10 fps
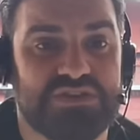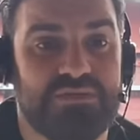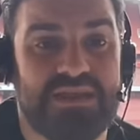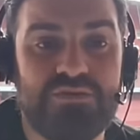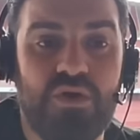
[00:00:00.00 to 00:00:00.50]
So
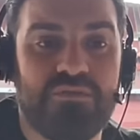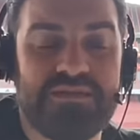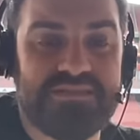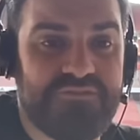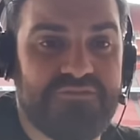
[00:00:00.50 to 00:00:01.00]
they're not
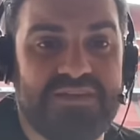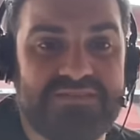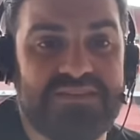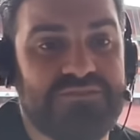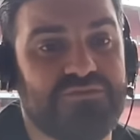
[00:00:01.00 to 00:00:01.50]
the
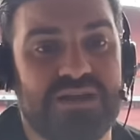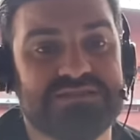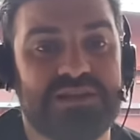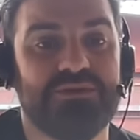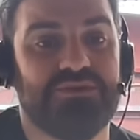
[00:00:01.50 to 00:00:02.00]
defensive,
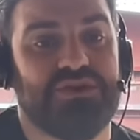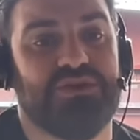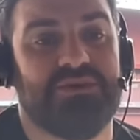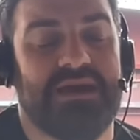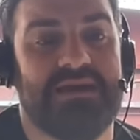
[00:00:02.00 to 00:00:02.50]
resolute
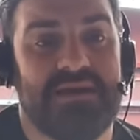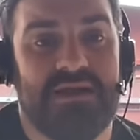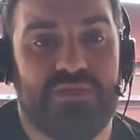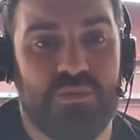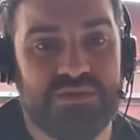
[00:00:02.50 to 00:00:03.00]
unit
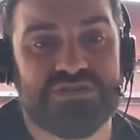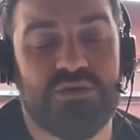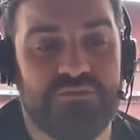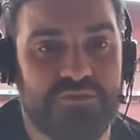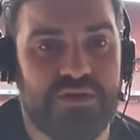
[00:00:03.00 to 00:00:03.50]
that we
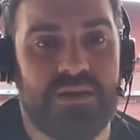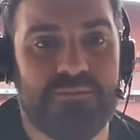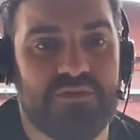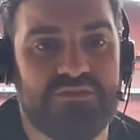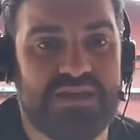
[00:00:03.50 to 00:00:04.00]
saw for a
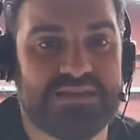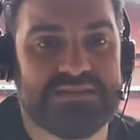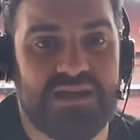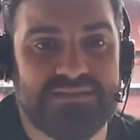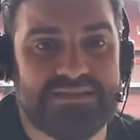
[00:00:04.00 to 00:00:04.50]
number of
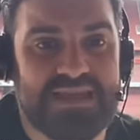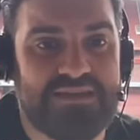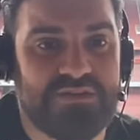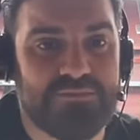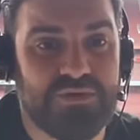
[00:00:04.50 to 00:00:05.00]
years under
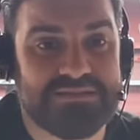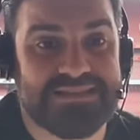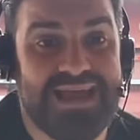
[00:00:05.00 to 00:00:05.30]
David Moyes.